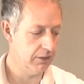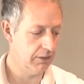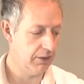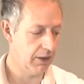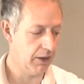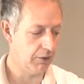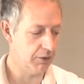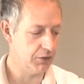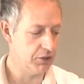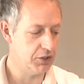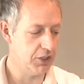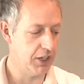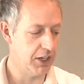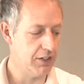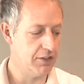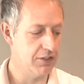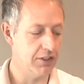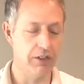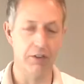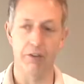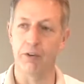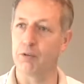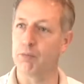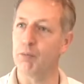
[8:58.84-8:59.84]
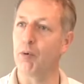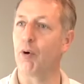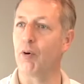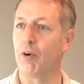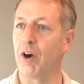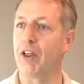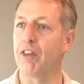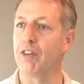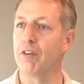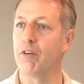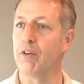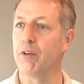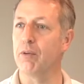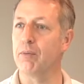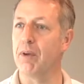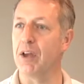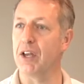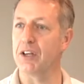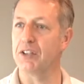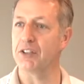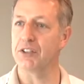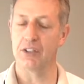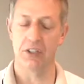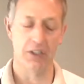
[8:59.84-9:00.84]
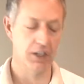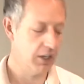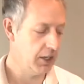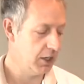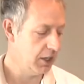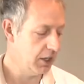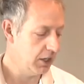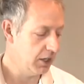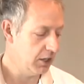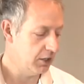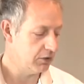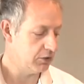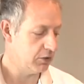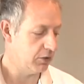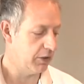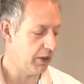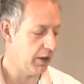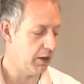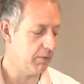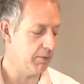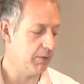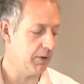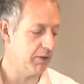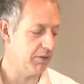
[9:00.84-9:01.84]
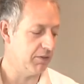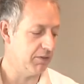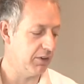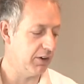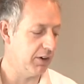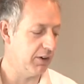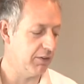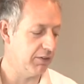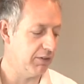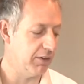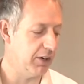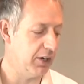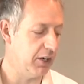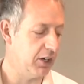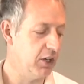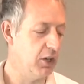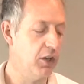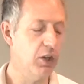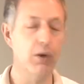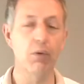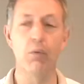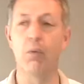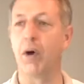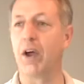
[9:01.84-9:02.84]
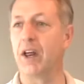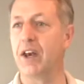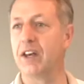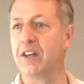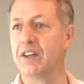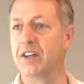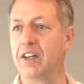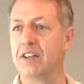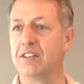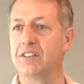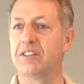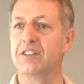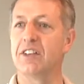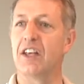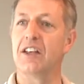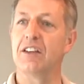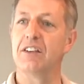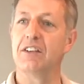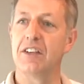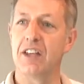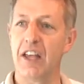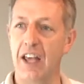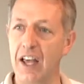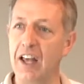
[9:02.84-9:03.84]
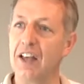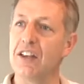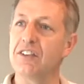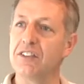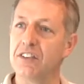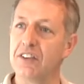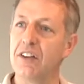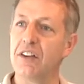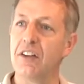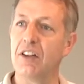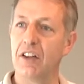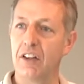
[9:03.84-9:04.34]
that would change and it would pour right through the mesh. So that would be a very, very good way to test